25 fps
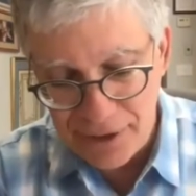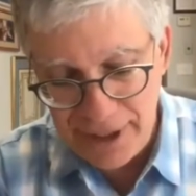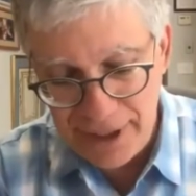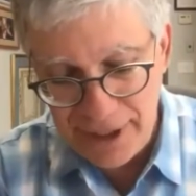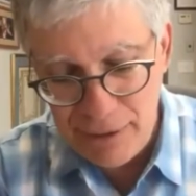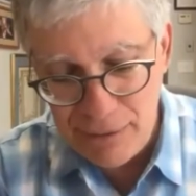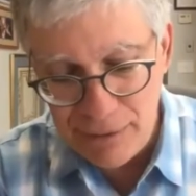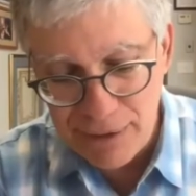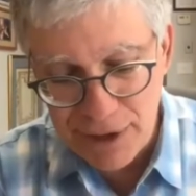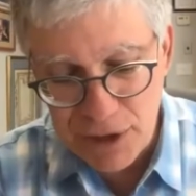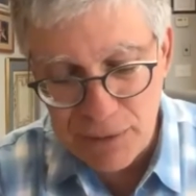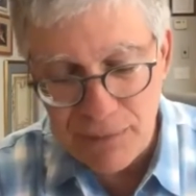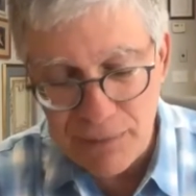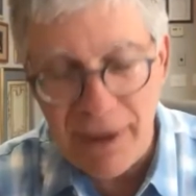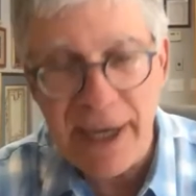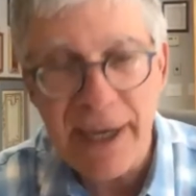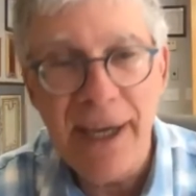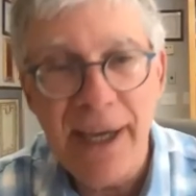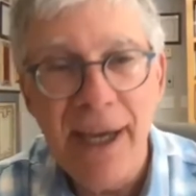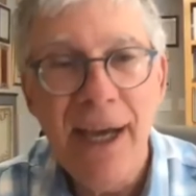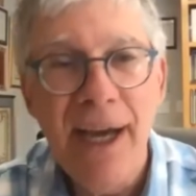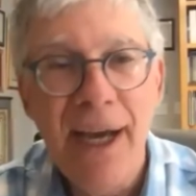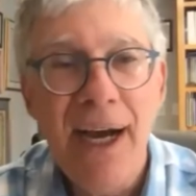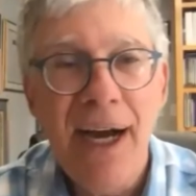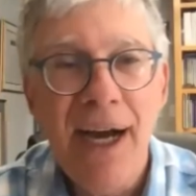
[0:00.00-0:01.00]
was my
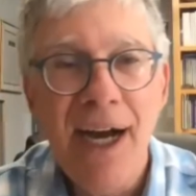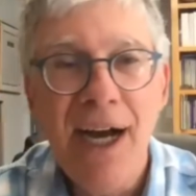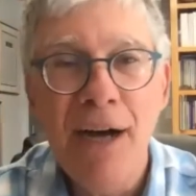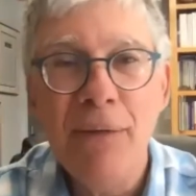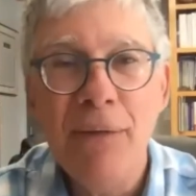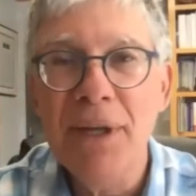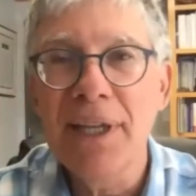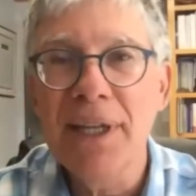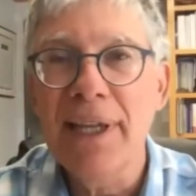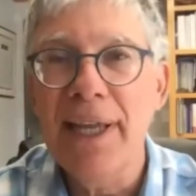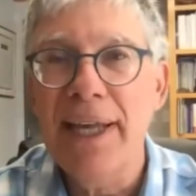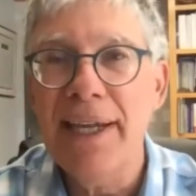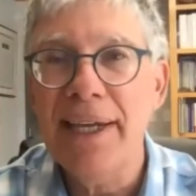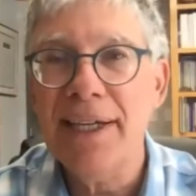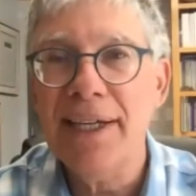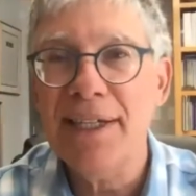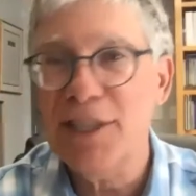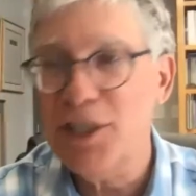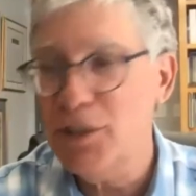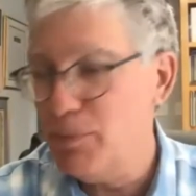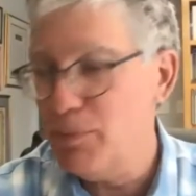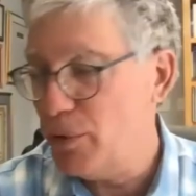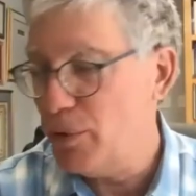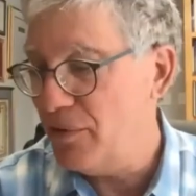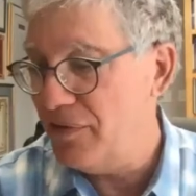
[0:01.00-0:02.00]
homiletics
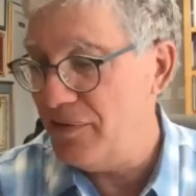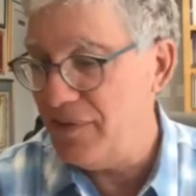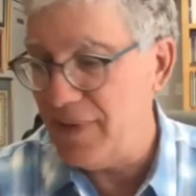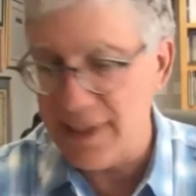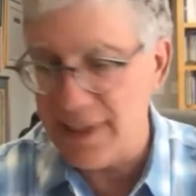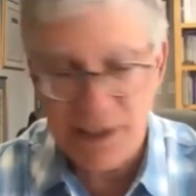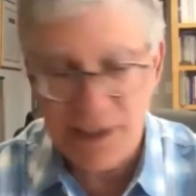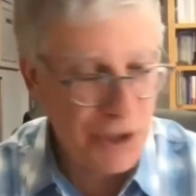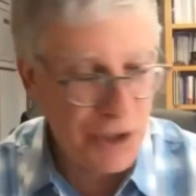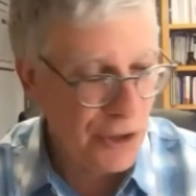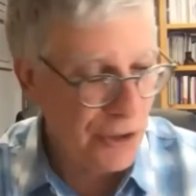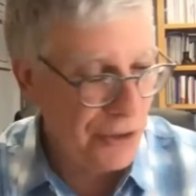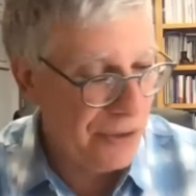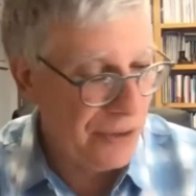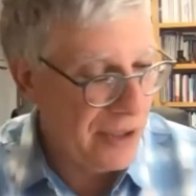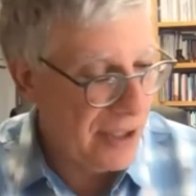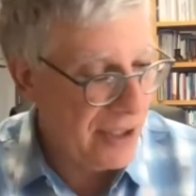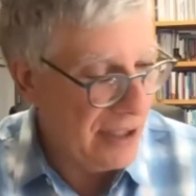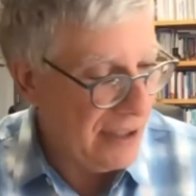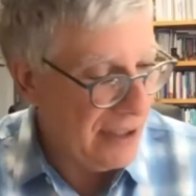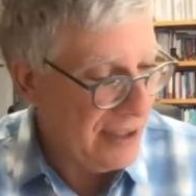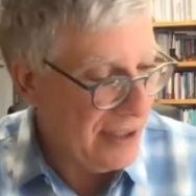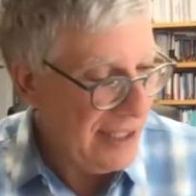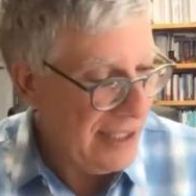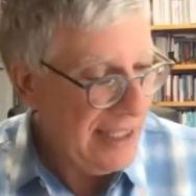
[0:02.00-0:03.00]
professor,
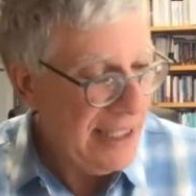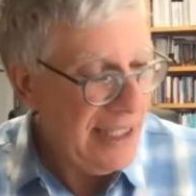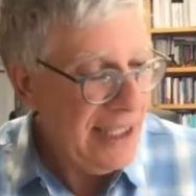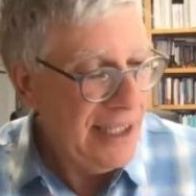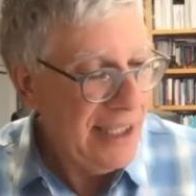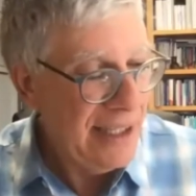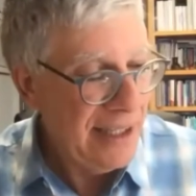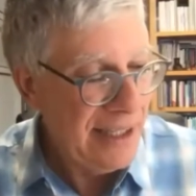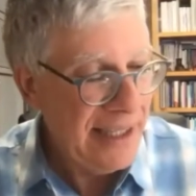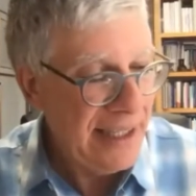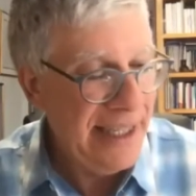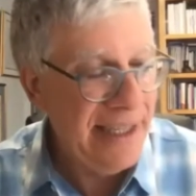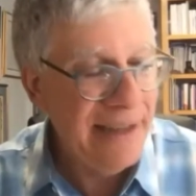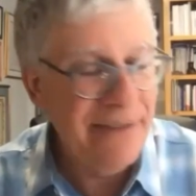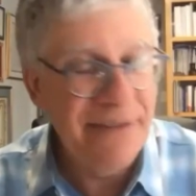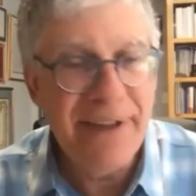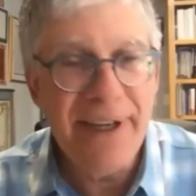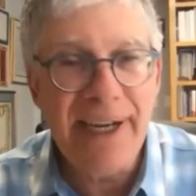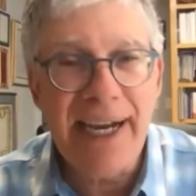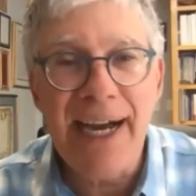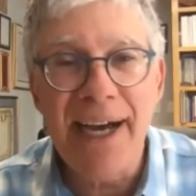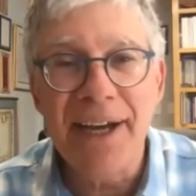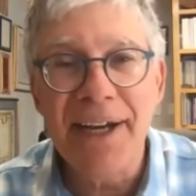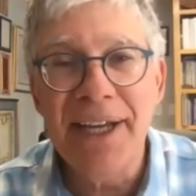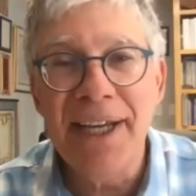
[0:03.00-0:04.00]

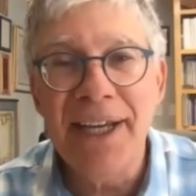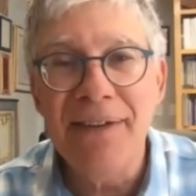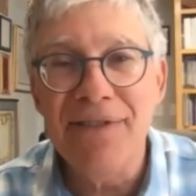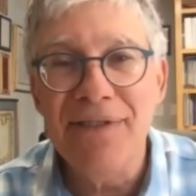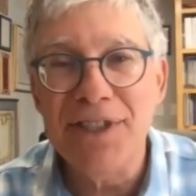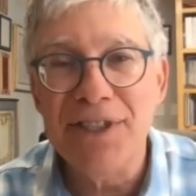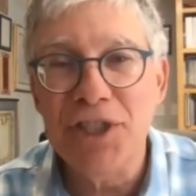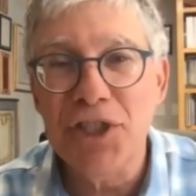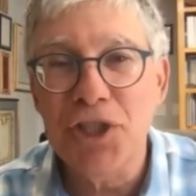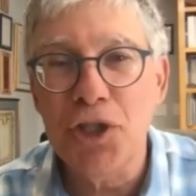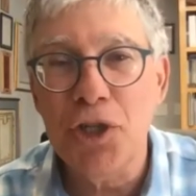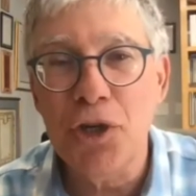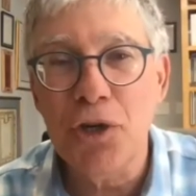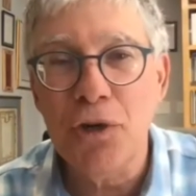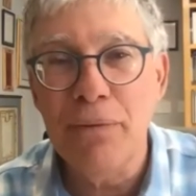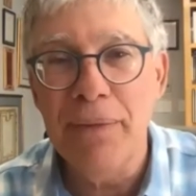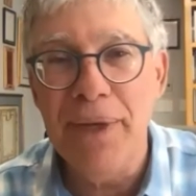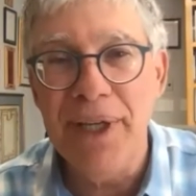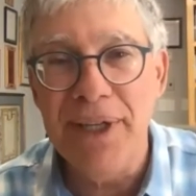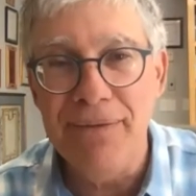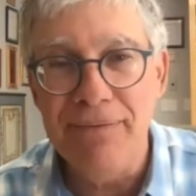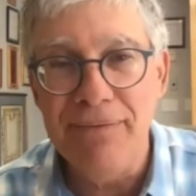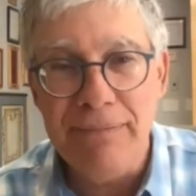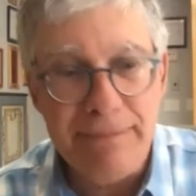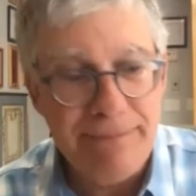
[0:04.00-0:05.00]
how to give a
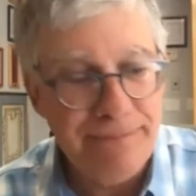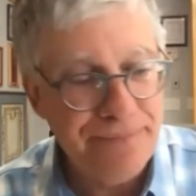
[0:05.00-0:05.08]
sermon.